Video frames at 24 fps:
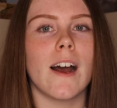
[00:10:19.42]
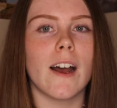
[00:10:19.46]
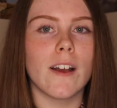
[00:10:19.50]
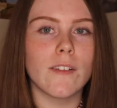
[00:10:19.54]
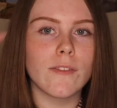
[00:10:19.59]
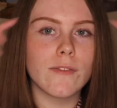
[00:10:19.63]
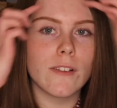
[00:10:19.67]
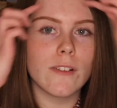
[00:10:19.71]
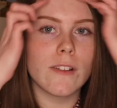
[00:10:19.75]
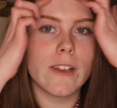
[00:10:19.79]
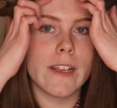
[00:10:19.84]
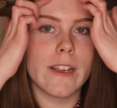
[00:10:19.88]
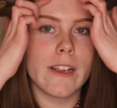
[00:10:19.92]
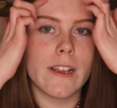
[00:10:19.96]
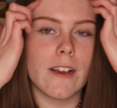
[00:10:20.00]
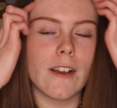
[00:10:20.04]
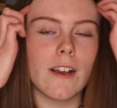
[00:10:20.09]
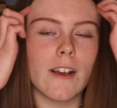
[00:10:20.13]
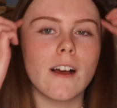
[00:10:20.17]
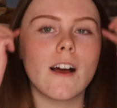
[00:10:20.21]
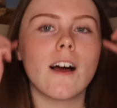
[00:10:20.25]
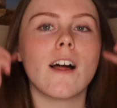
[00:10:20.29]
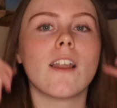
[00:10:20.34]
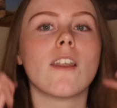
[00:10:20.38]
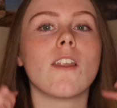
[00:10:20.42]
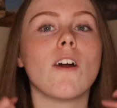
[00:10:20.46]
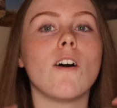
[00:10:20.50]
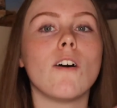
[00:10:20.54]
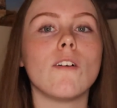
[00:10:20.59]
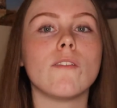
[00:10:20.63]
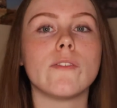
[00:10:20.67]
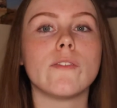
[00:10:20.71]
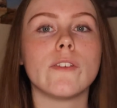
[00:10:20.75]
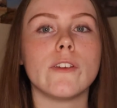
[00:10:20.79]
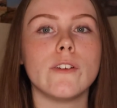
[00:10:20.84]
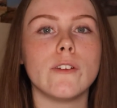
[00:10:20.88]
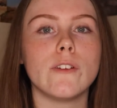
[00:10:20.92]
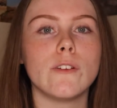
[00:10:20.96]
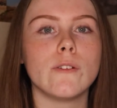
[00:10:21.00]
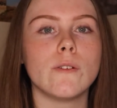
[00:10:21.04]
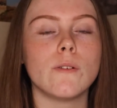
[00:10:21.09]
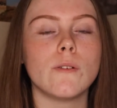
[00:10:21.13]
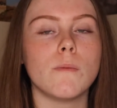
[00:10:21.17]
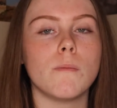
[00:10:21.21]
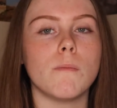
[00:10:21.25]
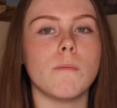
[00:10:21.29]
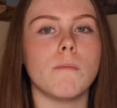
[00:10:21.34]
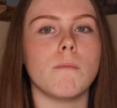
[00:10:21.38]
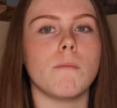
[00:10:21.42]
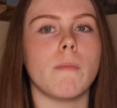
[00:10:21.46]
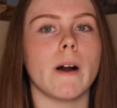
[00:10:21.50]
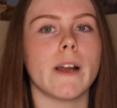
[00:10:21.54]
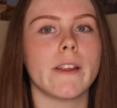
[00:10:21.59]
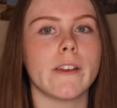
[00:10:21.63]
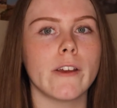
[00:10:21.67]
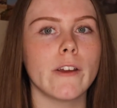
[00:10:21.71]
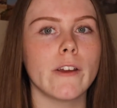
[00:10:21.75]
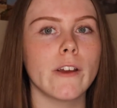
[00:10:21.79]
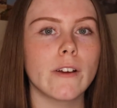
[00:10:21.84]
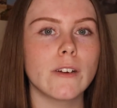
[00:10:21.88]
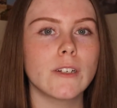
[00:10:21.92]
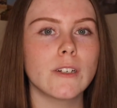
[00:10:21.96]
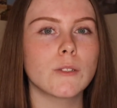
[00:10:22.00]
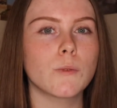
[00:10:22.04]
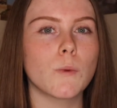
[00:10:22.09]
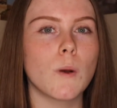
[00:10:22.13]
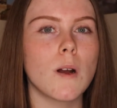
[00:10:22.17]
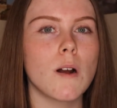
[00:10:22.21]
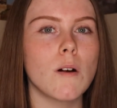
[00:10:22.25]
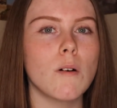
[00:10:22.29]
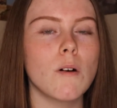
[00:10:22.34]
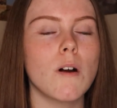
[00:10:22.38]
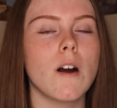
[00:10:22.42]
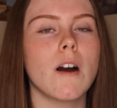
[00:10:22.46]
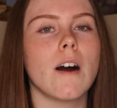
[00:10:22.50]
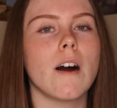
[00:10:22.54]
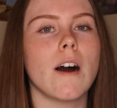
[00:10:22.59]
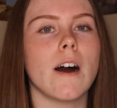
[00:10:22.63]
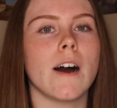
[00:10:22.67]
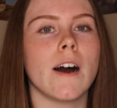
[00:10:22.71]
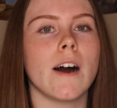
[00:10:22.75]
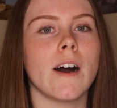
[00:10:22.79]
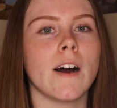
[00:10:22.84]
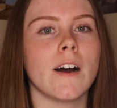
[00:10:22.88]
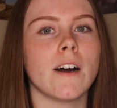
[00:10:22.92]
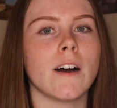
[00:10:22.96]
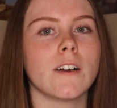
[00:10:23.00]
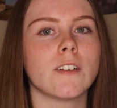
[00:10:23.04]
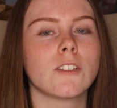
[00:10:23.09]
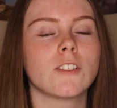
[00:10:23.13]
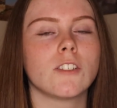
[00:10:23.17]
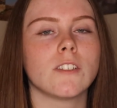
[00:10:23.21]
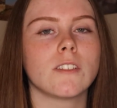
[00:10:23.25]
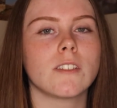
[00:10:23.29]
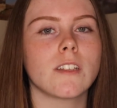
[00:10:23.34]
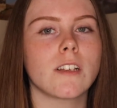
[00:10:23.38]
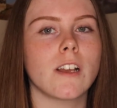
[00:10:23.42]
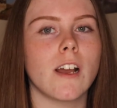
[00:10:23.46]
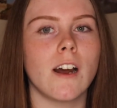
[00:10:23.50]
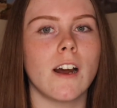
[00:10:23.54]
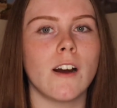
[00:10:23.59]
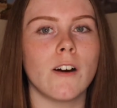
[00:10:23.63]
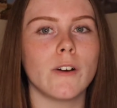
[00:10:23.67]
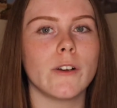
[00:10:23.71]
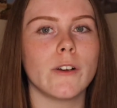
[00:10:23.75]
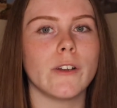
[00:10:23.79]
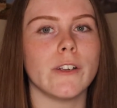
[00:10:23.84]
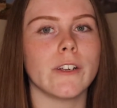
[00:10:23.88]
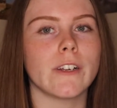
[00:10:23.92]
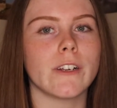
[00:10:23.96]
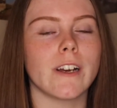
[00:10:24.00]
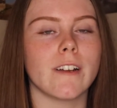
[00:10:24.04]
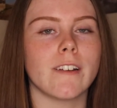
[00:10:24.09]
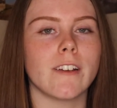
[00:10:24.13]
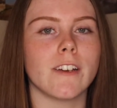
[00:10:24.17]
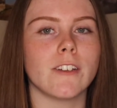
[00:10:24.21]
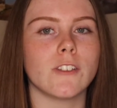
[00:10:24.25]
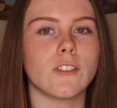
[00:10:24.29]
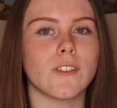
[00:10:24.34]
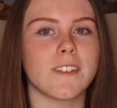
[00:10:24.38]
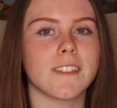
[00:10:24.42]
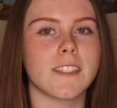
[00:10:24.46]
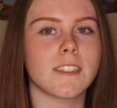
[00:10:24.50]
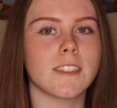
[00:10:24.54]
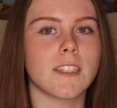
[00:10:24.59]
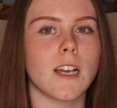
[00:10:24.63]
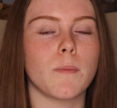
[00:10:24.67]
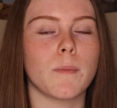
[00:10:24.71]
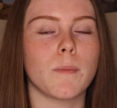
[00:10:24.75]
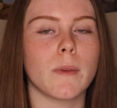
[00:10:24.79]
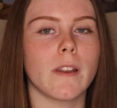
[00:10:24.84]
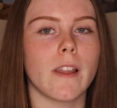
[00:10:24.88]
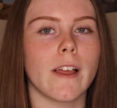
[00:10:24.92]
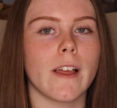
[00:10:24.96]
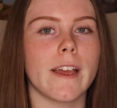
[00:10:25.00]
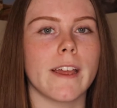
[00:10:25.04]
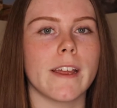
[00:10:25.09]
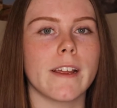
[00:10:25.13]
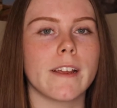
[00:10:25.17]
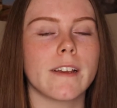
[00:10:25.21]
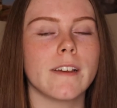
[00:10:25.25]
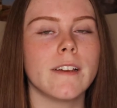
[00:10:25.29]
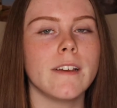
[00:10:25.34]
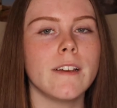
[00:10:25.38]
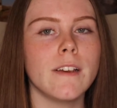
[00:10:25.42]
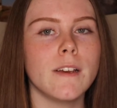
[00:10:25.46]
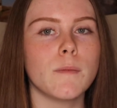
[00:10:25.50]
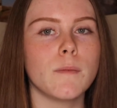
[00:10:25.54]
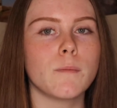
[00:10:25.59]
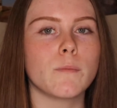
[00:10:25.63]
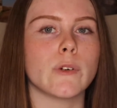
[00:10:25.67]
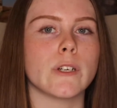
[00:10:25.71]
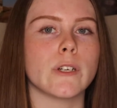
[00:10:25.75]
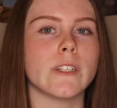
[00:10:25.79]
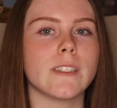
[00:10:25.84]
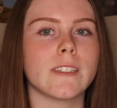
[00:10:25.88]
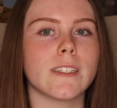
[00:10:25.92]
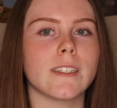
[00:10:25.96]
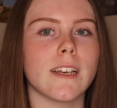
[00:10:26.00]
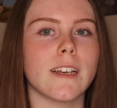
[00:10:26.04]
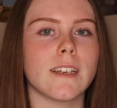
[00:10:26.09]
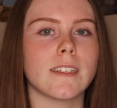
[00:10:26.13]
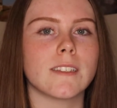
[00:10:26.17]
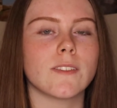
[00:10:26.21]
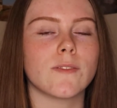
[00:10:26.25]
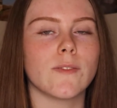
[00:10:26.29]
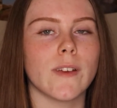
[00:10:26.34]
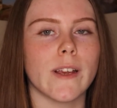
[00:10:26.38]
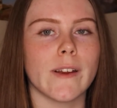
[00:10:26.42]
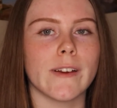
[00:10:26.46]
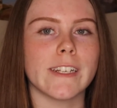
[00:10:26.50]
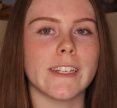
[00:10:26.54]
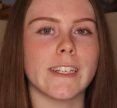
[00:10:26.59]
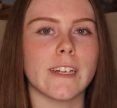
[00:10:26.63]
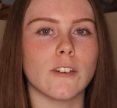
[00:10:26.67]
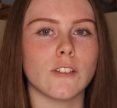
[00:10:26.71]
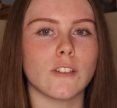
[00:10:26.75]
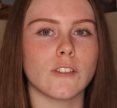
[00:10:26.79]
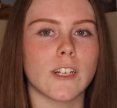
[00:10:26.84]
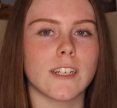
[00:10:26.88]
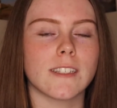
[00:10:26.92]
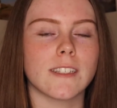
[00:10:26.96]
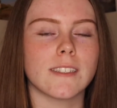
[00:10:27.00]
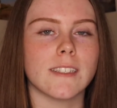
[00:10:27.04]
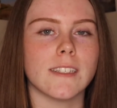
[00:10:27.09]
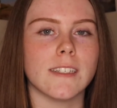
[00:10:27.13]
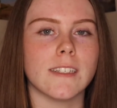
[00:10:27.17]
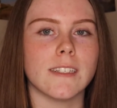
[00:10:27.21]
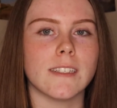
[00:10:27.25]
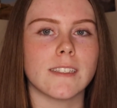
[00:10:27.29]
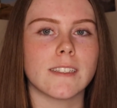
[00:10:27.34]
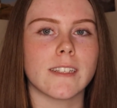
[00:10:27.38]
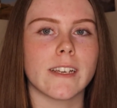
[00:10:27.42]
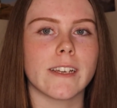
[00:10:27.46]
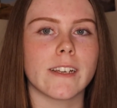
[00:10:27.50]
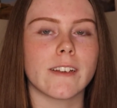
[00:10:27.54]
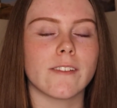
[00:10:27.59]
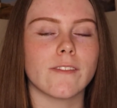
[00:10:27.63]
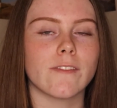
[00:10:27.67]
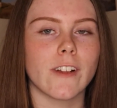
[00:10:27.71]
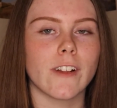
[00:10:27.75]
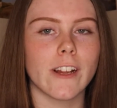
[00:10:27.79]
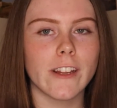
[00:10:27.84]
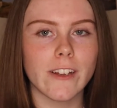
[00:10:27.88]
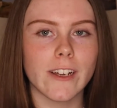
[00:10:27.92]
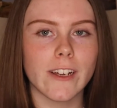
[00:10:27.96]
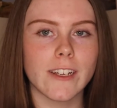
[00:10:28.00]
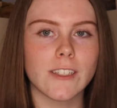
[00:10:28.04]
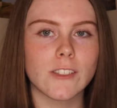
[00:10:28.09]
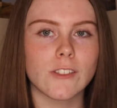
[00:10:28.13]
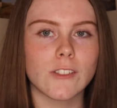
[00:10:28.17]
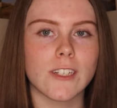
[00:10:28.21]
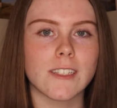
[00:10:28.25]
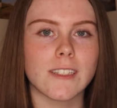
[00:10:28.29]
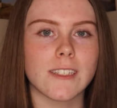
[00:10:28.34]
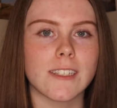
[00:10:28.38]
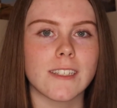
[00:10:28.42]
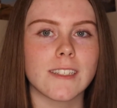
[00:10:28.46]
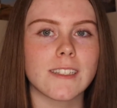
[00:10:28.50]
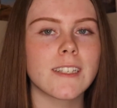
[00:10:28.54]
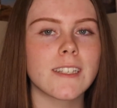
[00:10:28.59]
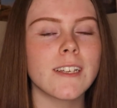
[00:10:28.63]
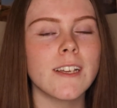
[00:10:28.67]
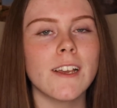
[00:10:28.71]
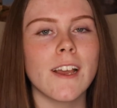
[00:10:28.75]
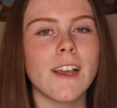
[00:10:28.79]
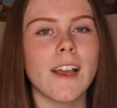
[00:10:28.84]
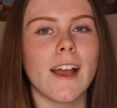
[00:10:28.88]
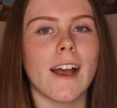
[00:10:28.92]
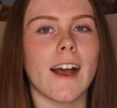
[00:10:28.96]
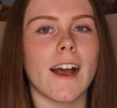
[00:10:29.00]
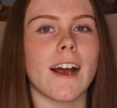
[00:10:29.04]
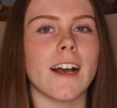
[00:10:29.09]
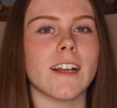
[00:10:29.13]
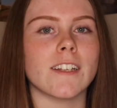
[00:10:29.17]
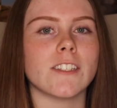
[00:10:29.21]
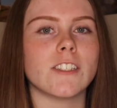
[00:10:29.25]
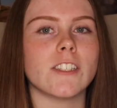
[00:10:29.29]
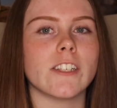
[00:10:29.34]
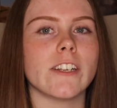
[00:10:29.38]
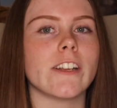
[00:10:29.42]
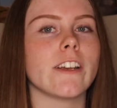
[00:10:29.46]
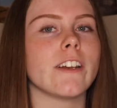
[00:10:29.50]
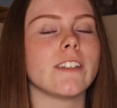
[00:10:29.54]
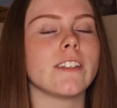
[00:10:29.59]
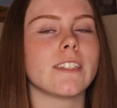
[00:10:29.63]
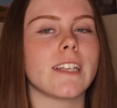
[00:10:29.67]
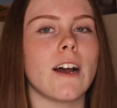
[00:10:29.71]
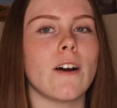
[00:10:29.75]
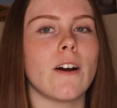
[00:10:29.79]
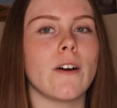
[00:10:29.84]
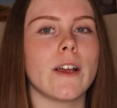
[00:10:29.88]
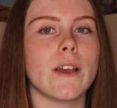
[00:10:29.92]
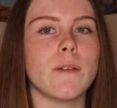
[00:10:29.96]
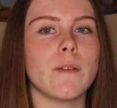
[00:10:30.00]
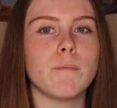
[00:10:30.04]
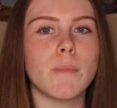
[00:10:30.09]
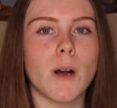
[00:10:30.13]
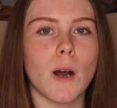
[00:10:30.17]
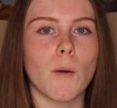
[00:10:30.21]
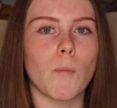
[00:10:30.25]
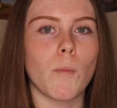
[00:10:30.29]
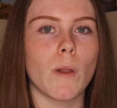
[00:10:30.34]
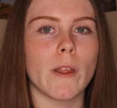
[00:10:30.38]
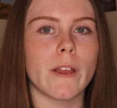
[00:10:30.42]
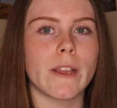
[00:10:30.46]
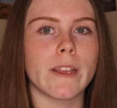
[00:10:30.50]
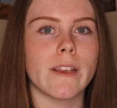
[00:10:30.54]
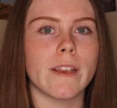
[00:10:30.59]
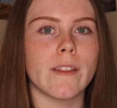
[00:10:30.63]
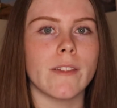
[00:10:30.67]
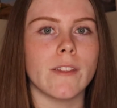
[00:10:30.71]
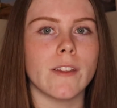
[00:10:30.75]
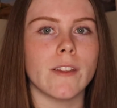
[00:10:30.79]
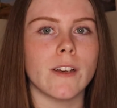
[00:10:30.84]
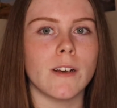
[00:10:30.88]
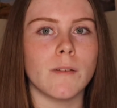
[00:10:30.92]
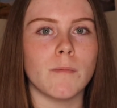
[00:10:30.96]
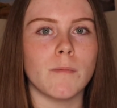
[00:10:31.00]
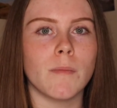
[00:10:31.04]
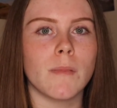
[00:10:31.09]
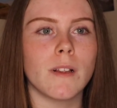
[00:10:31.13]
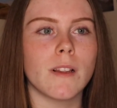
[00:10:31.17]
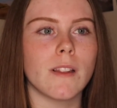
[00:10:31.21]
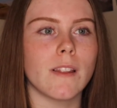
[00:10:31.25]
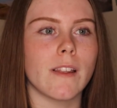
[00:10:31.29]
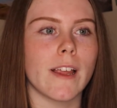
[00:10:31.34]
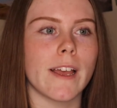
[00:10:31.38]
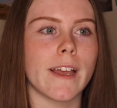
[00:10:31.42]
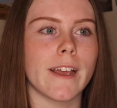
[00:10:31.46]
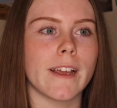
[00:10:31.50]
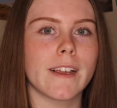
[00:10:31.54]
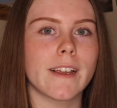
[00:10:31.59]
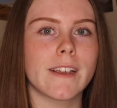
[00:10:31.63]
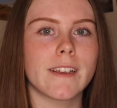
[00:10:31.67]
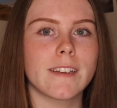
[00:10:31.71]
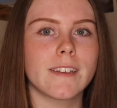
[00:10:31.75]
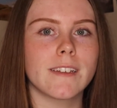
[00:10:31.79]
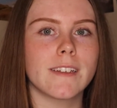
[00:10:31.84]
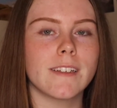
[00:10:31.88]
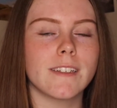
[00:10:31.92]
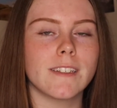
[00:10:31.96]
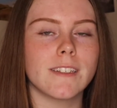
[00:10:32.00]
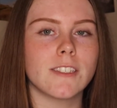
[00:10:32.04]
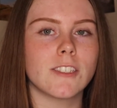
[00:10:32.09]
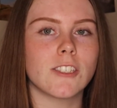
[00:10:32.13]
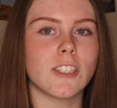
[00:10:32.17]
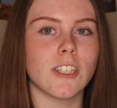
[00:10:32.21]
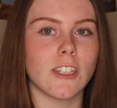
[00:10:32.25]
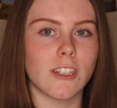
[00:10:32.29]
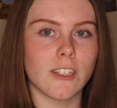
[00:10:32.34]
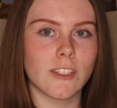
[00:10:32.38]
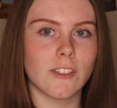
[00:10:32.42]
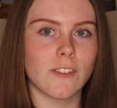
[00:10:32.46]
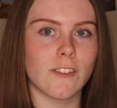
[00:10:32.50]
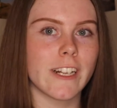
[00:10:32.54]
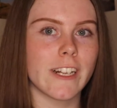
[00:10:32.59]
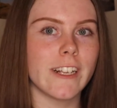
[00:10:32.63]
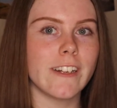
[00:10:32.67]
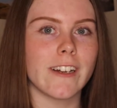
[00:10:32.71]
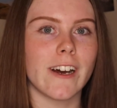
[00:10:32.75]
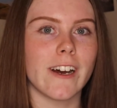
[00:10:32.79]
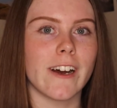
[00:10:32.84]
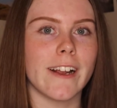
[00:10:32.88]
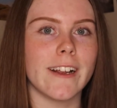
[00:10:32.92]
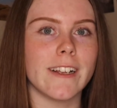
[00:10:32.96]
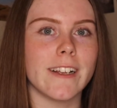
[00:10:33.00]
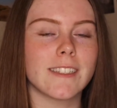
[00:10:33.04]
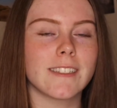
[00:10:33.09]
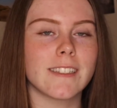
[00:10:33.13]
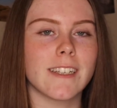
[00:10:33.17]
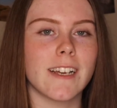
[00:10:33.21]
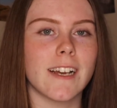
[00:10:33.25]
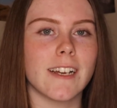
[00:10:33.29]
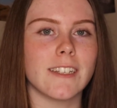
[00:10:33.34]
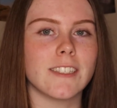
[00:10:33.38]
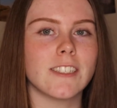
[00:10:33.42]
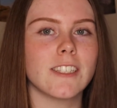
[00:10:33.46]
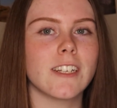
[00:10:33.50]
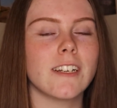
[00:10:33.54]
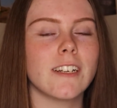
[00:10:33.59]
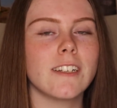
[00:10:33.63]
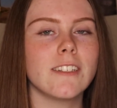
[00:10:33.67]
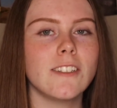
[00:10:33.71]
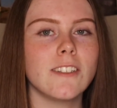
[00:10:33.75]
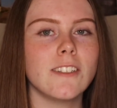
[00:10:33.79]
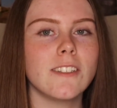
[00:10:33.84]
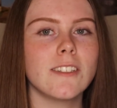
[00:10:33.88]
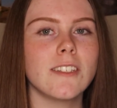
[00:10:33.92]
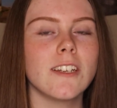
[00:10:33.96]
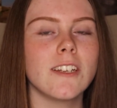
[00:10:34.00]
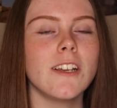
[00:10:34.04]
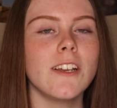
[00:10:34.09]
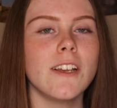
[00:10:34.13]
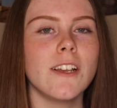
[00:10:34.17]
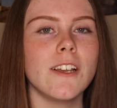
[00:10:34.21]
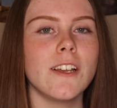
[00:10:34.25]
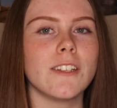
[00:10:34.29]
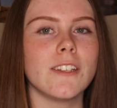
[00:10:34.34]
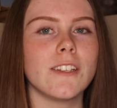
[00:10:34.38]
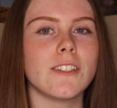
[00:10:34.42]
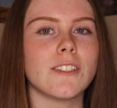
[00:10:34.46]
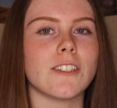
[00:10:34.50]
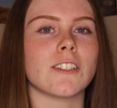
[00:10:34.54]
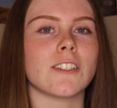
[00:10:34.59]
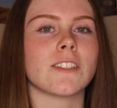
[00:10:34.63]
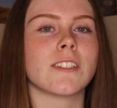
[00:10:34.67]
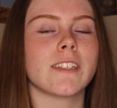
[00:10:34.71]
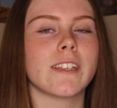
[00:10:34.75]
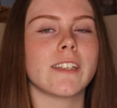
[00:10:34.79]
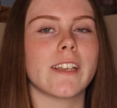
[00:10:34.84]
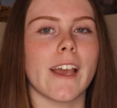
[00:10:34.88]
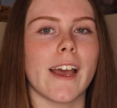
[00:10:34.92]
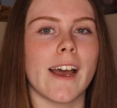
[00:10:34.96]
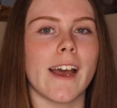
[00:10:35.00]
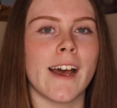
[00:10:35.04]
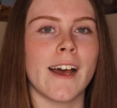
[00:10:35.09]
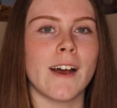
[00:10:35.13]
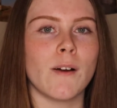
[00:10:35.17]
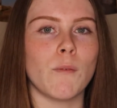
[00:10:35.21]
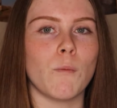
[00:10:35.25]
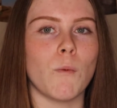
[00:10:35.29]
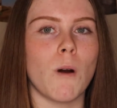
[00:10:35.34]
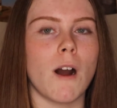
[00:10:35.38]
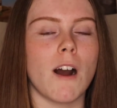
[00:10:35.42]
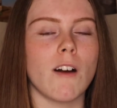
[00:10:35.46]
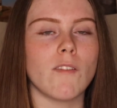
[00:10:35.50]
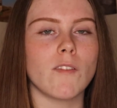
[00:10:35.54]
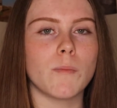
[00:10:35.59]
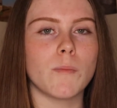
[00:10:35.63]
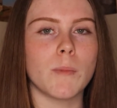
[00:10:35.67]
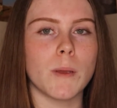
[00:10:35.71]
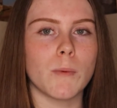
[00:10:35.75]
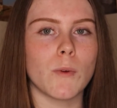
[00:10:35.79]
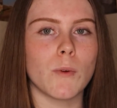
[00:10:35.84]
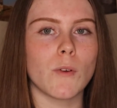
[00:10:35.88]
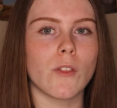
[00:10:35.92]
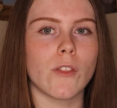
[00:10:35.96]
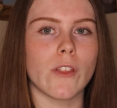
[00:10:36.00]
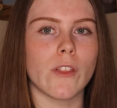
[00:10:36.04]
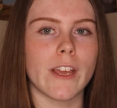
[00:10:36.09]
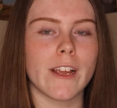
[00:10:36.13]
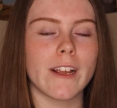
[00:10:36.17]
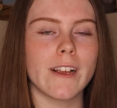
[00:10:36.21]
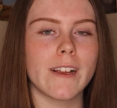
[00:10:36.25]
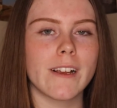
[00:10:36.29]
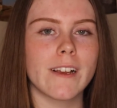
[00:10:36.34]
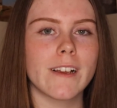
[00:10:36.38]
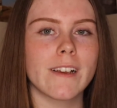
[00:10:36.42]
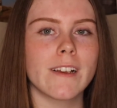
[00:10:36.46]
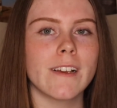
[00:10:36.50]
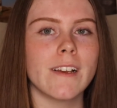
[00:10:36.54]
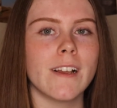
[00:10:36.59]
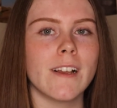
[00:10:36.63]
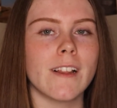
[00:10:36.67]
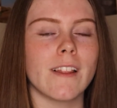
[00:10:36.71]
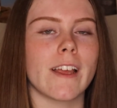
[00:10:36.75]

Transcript: I feel like a lot of you might know her as well. Uh, she's the girl who kind of dresses up in like princess fairy tale dresses, like really nice dresses, and she goes out in public in them. Like she looks really nice, and she kind of just doesn't care what other people think.